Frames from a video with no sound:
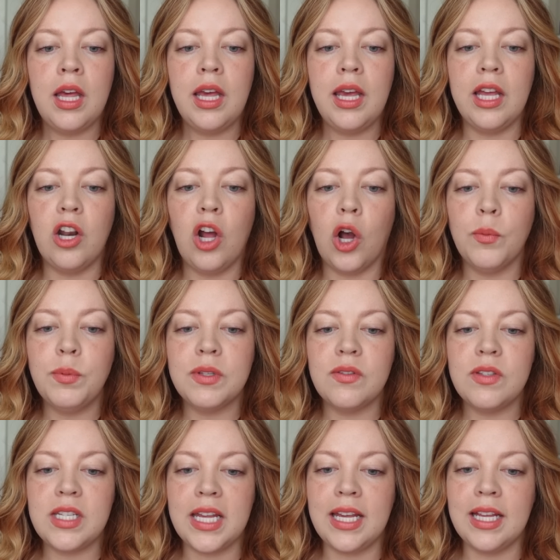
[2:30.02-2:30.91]
In hopes
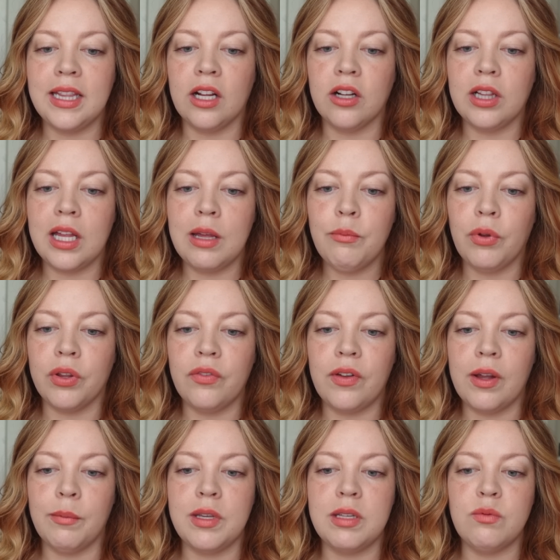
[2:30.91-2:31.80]
of staking their claim, both
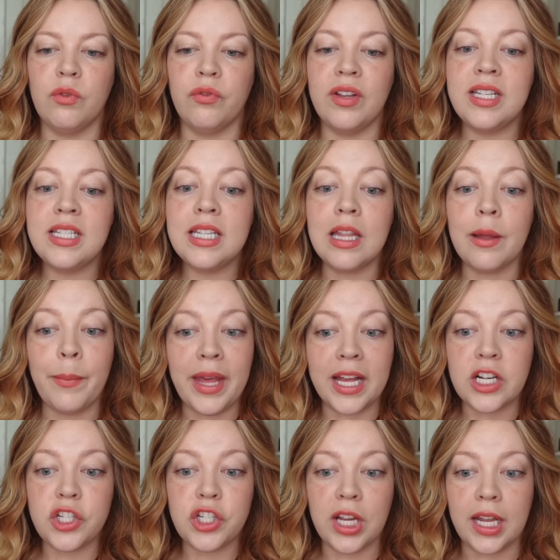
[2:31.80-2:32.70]
families move into the
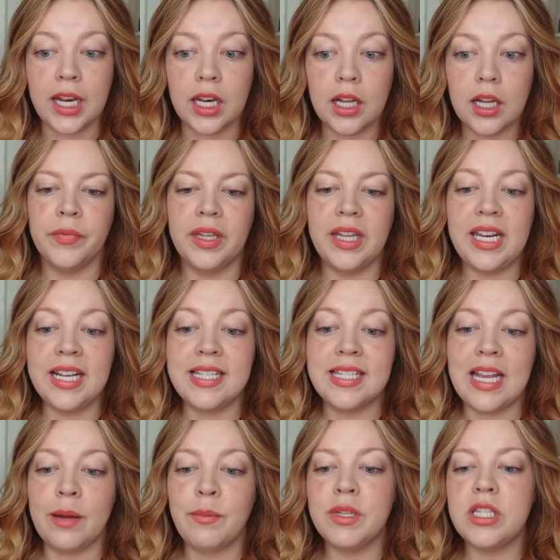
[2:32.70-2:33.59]
mansion. It
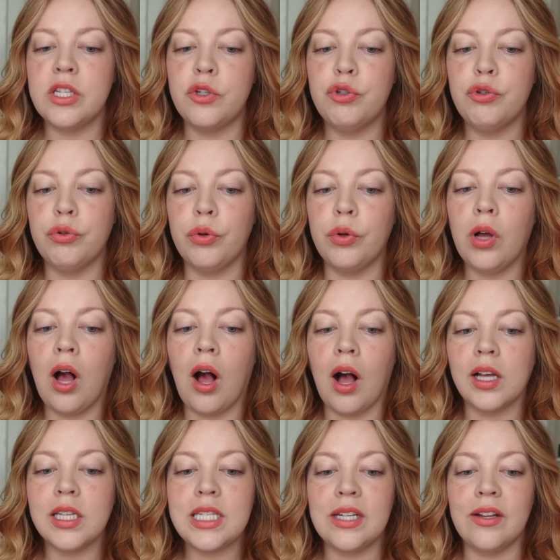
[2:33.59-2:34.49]
examines the true
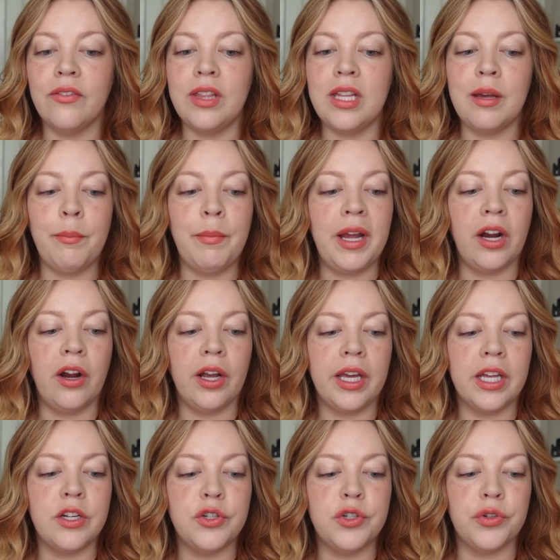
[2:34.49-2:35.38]
cost of the
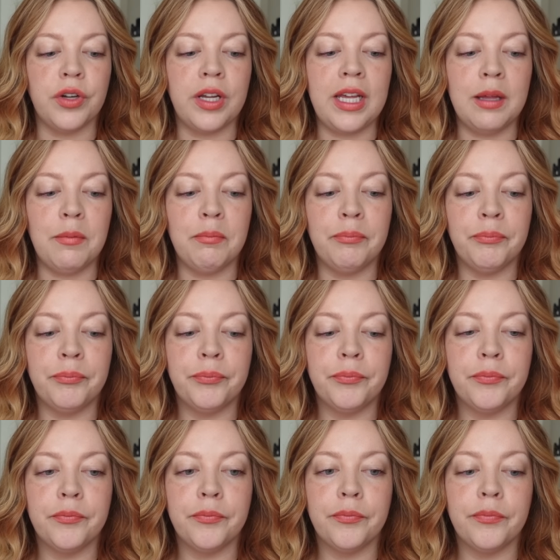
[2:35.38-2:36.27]
American dream.
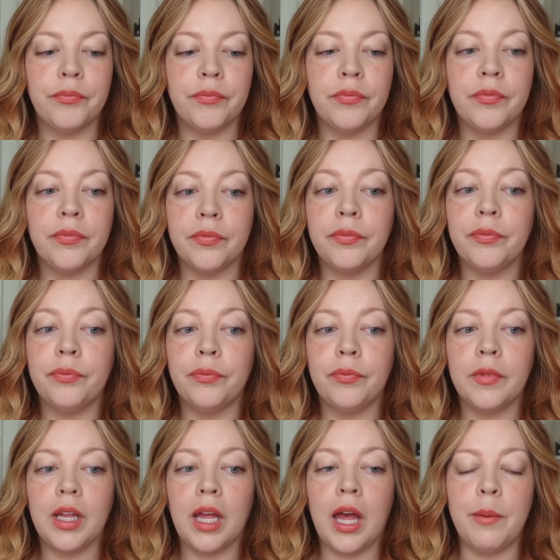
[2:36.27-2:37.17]

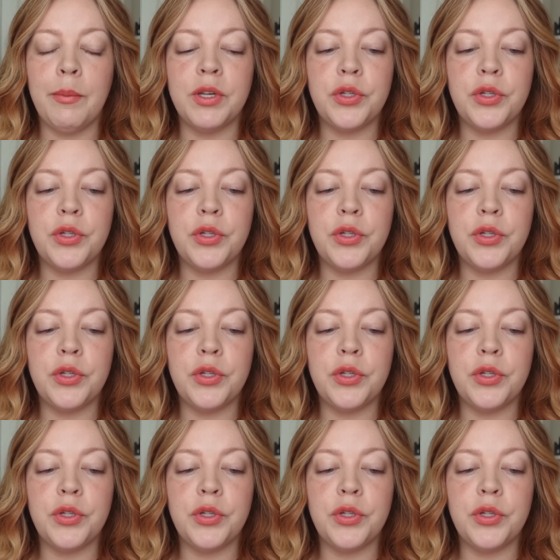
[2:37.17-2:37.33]
I'm